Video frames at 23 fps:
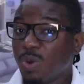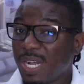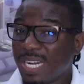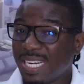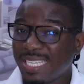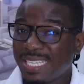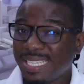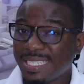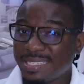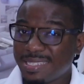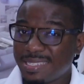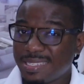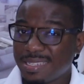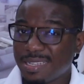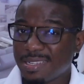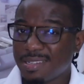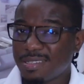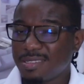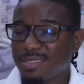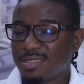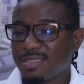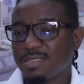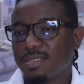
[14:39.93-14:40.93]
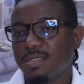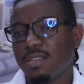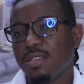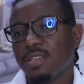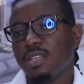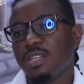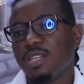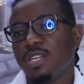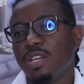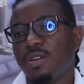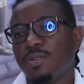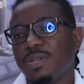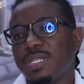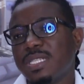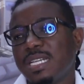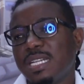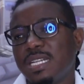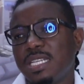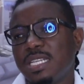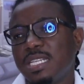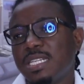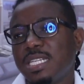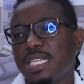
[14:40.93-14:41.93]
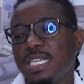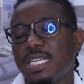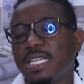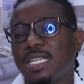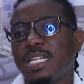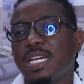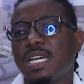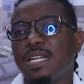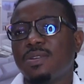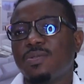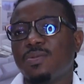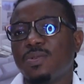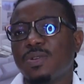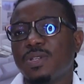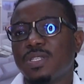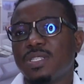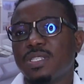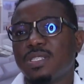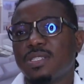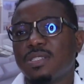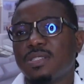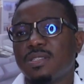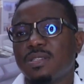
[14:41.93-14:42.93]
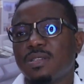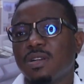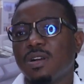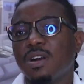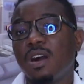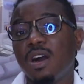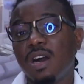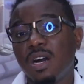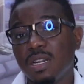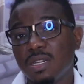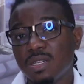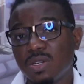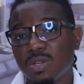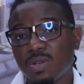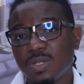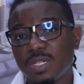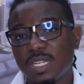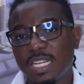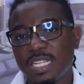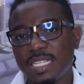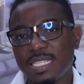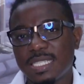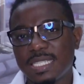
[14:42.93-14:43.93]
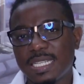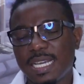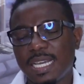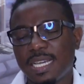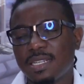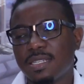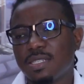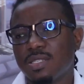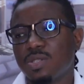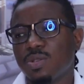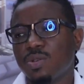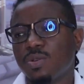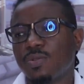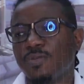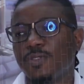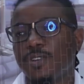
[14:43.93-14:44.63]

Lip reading: one instance, there was a detail that was called out on site. So